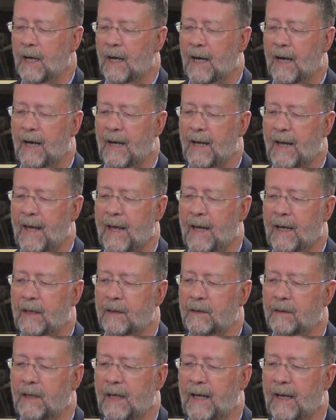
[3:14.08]
Uh,
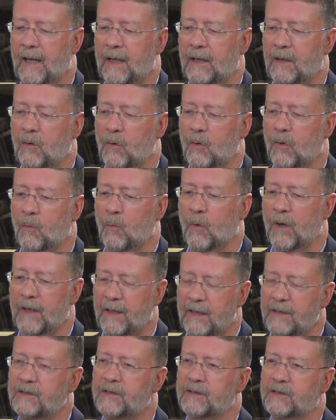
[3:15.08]
and and what
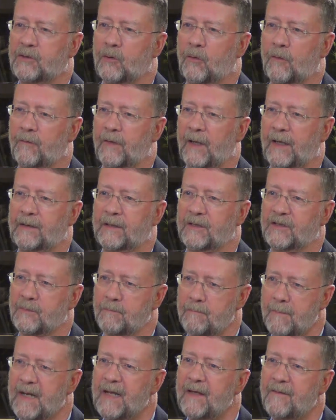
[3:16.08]
it is is sort of like this
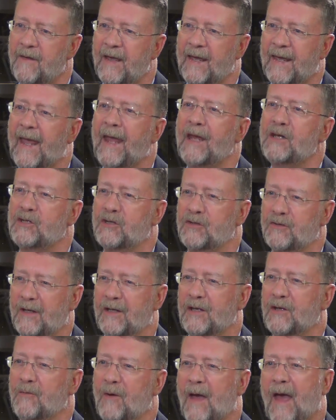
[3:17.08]
mini vacation
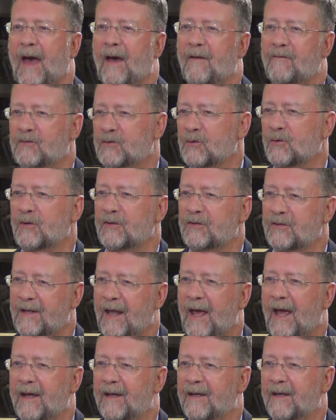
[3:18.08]
that you have during the
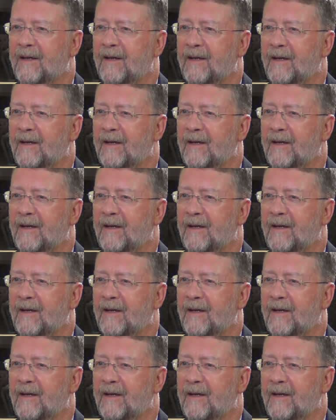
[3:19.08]
day.